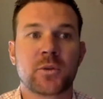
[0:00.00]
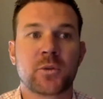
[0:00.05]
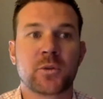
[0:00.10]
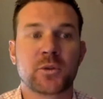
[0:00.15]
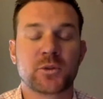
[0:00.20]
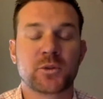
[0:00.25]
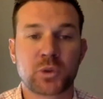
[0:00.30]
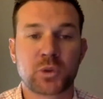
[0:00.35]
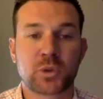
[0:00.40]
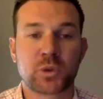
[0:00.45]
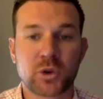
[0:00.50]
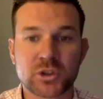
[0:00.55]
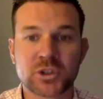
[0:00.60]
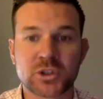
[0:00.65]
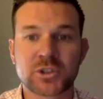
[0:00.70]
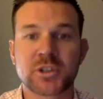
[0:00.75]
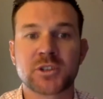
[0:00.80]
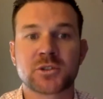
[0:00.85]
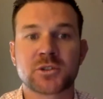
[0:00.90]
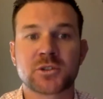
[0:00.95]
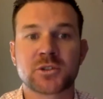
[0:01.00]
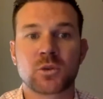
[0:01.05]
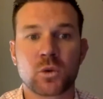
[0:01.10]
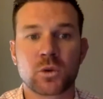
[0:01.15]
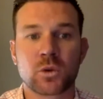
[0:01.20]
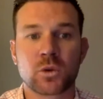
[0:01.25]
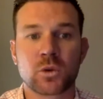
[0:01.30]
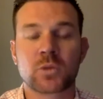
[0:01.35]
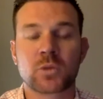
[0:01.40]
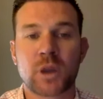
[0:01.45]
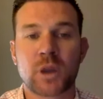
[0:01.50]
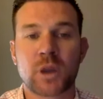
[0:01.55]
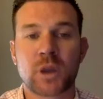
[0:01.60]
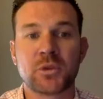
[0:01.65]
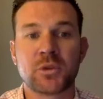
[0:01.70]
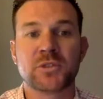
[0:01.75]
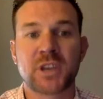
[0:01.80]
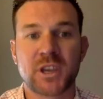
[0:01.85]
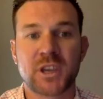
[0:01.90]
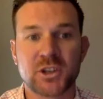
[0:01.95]
purchases or their
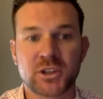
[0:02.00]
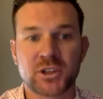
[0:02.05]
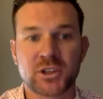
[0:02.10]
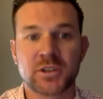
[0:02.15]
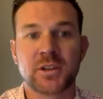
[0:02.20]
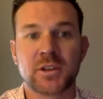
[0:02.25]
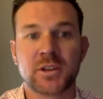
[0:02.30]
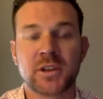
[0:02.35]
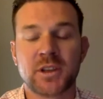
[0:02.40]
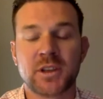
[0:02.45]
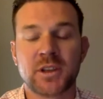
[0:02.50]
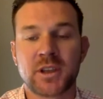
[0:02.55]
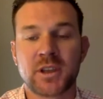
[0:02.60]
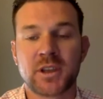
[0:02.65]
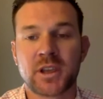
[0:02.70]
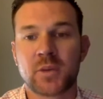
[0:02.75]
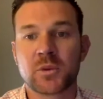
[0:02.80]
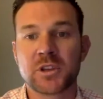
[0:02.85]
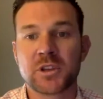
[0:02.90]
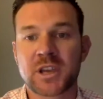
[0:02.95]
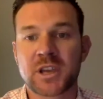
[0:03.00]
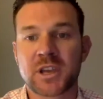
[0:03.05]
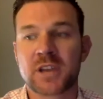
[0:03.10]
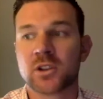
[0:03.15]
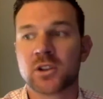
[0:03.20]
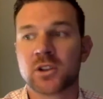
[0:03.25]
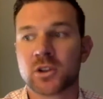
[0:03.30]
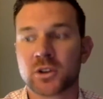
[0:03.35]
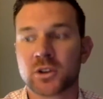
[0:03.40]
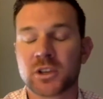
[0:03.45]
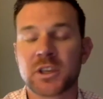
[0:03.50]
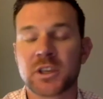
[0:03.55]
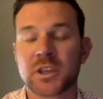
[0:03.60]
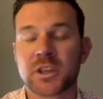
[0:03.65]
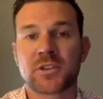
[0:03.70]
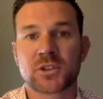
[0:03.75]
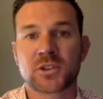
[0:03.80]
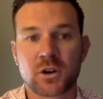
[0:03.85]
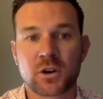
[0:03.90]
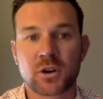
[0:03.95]
reputation. And we said, looking at
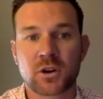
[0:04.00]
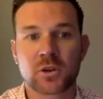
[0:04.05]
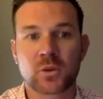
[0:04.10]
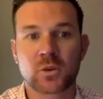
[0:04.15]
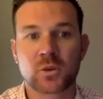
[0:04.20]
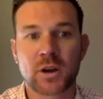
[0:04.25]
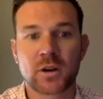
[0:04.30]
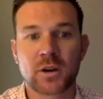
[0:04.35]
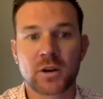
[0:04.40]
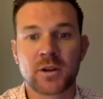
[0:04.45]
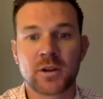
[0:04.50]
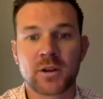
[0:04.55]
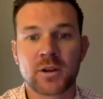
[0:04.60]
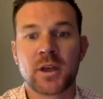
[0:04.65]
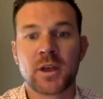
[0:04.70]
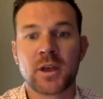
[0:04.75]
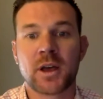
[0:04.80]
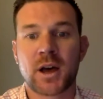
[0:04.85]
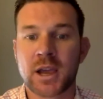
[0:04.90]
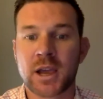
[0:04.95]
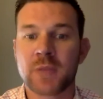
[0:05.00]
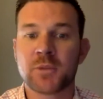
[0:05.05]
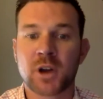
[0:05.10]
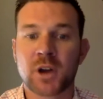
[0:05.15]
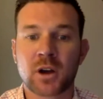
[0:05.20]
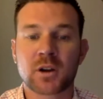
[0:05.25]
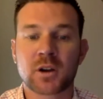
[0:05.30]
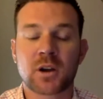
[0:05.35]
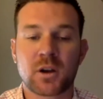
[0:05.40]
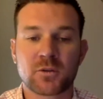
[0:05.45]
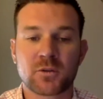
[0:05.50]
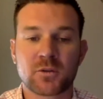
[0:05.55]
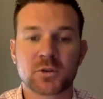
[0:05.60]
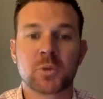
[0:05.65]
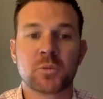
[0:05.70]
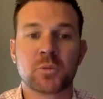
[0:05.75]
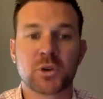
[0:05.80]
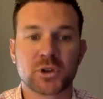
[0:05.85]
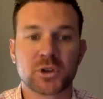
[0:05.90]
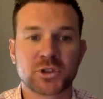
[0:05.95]
this hardware, I am not
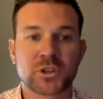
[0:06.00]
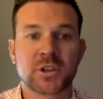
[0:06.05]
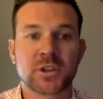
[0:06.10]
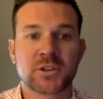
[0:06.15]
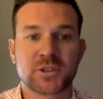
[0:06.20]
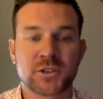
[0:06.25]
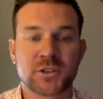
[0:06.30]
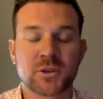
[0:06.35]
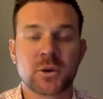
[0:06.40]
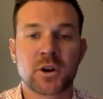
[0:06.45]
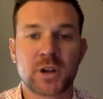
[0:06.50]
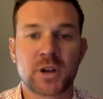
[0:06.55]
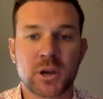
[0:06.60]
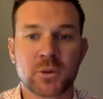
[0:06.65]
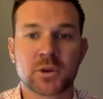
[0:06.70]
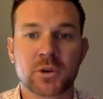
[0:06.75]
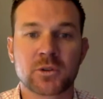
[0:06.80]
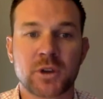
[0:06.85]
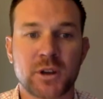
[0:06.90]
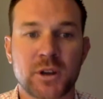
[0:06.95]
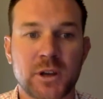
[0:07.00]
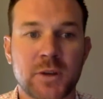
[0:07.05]
comfortable pushing this into our network right now.